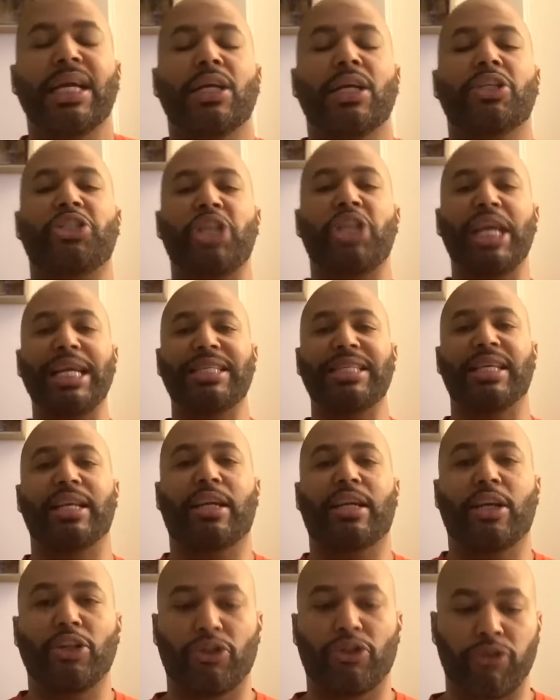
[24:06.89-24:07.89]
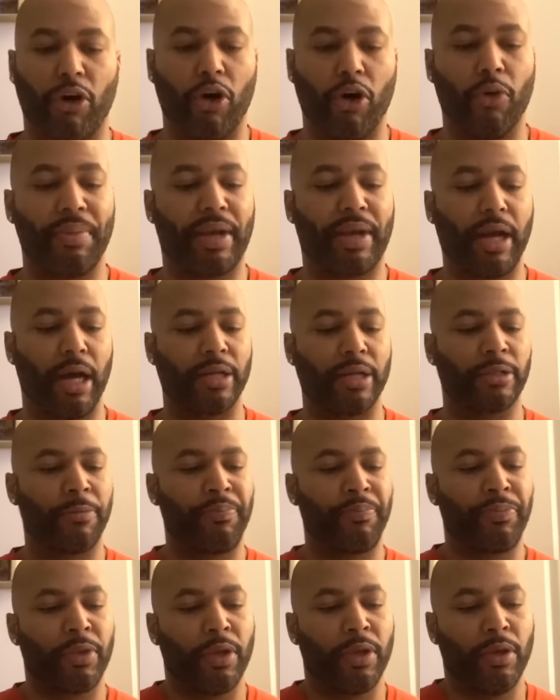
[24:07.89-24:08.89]
she's in control because
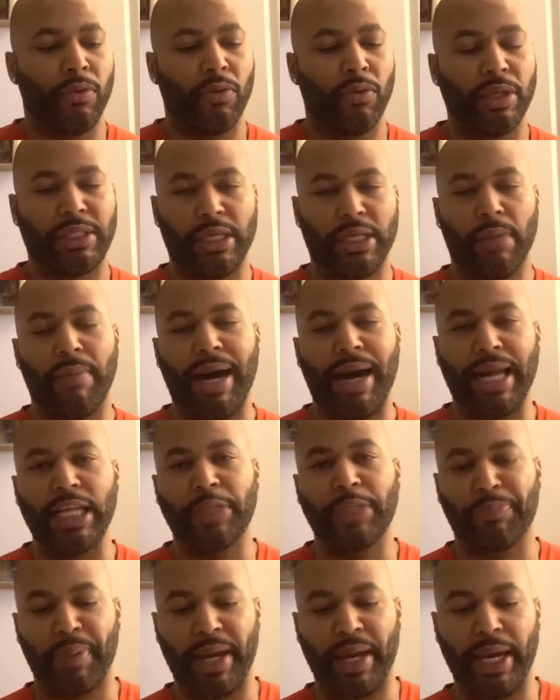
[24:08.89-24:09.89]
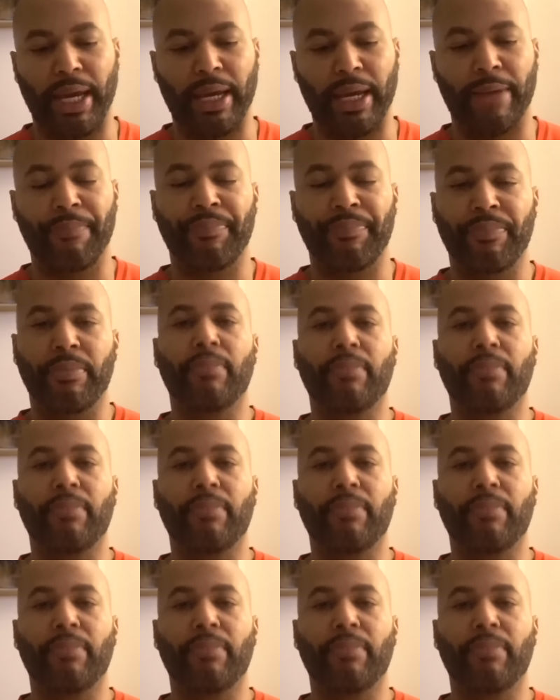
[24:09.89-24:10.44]
when somebody's paying,